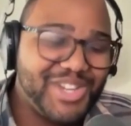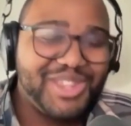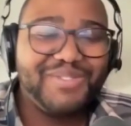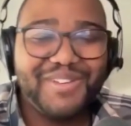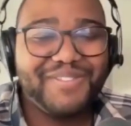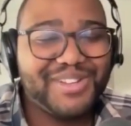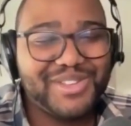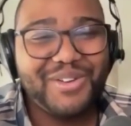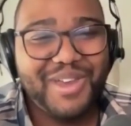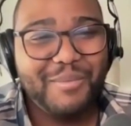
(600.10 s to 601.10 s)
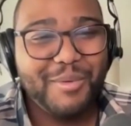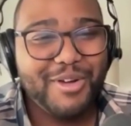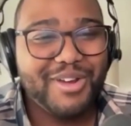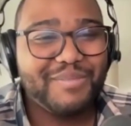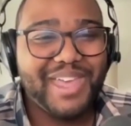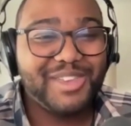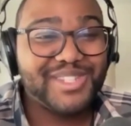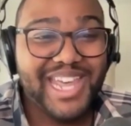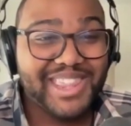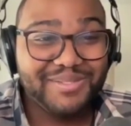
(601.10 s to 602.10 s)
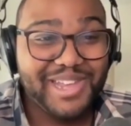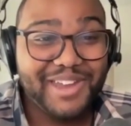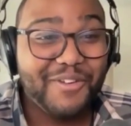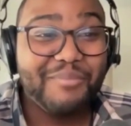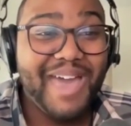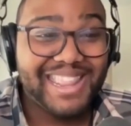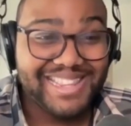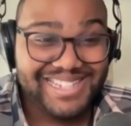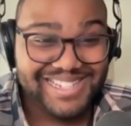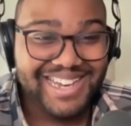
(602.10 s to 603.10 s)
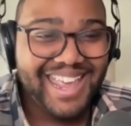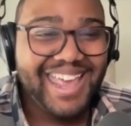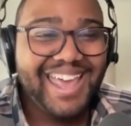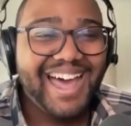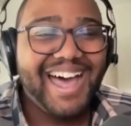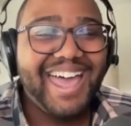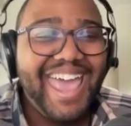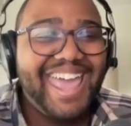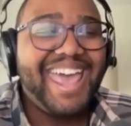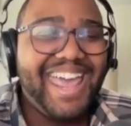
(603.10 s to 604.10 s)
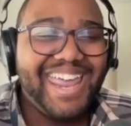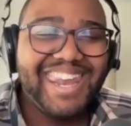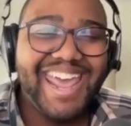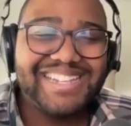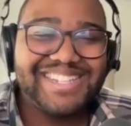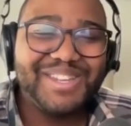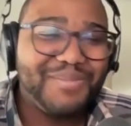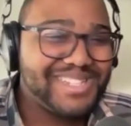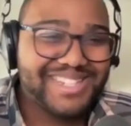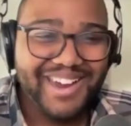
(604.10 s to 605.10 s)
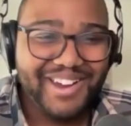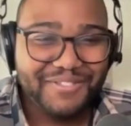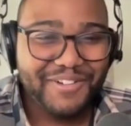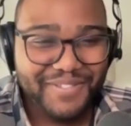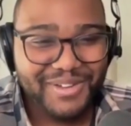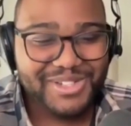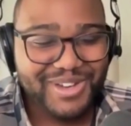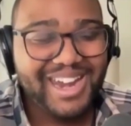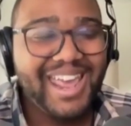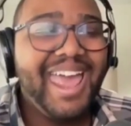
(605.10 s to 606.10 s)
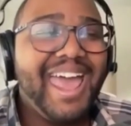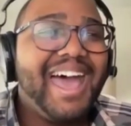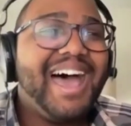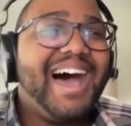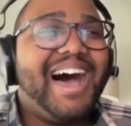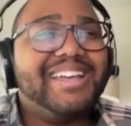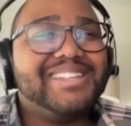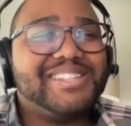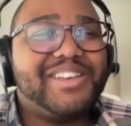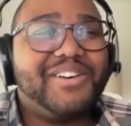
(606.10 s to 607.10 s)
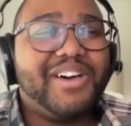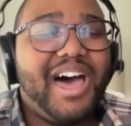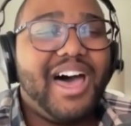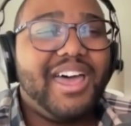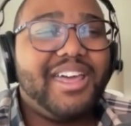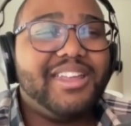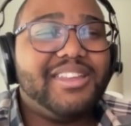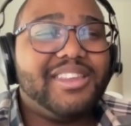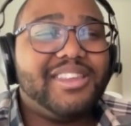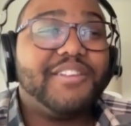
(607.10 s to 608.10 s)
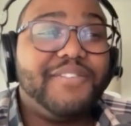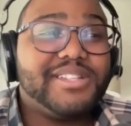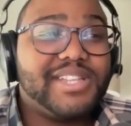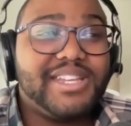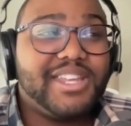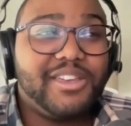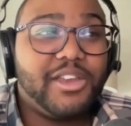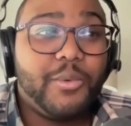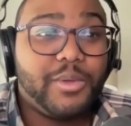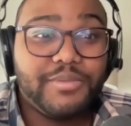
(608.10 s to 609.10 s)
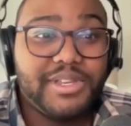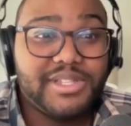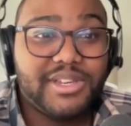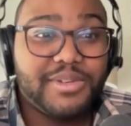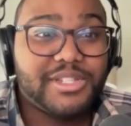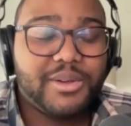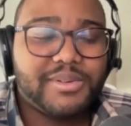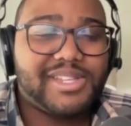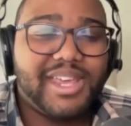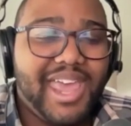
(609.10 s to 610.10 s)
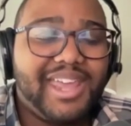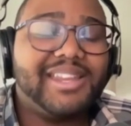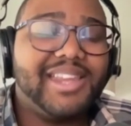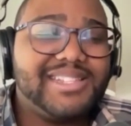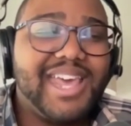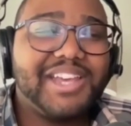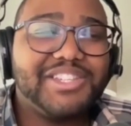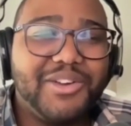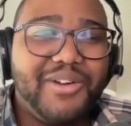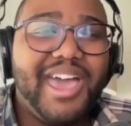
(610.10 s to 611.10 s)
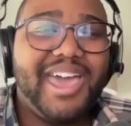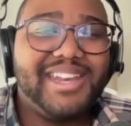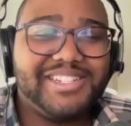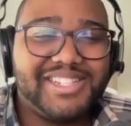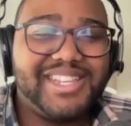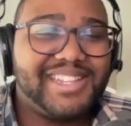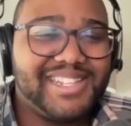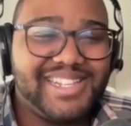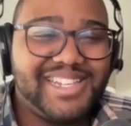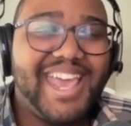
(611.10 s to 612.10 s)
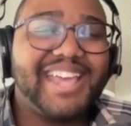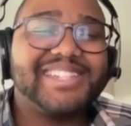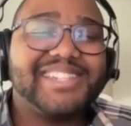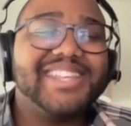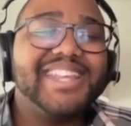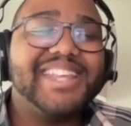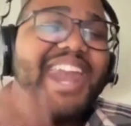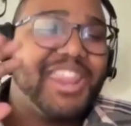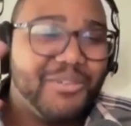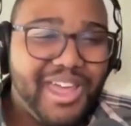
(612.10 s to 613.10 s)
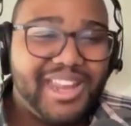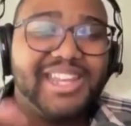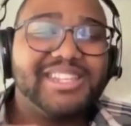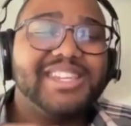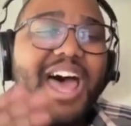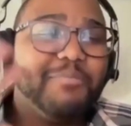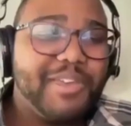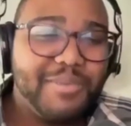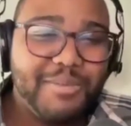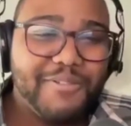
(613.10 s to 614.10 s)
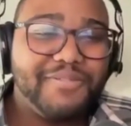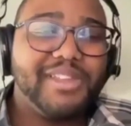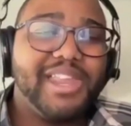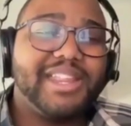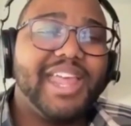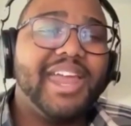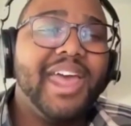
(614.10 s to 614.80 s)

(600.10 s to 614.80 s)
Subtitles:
them their first OCaml program that you sat them down for a math lesson, and that's super scary for folks, right? Like the first idea, with Reason and ReScript is like, hey, let's actually go ahead and just take the syntax. Let's get that out of the way. Let's not make people feel like that.